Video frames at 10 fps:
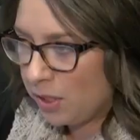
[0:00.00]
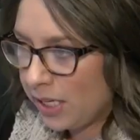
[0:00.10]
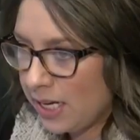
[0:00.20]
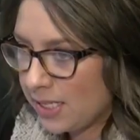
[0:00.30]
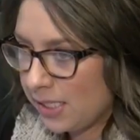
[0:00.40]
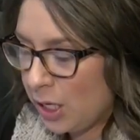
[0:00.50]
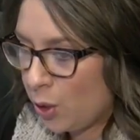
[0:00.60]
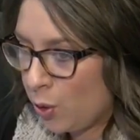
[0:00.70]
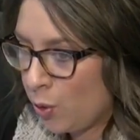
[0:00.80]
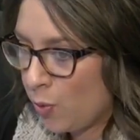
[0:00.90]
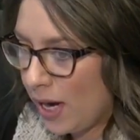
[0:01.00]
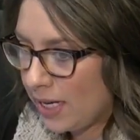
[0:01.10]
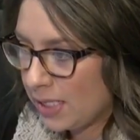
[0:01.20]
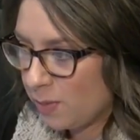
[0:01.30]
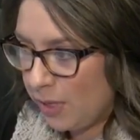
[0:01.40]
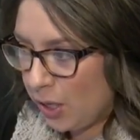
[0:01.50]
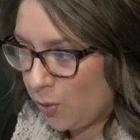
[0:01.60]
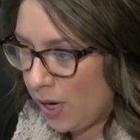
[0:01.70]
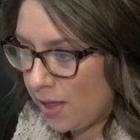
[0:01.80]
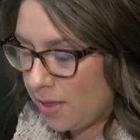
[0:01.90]
I'm looking to see who I can
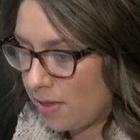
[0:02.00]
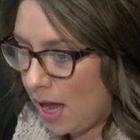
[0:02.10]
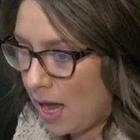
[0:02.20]
speak with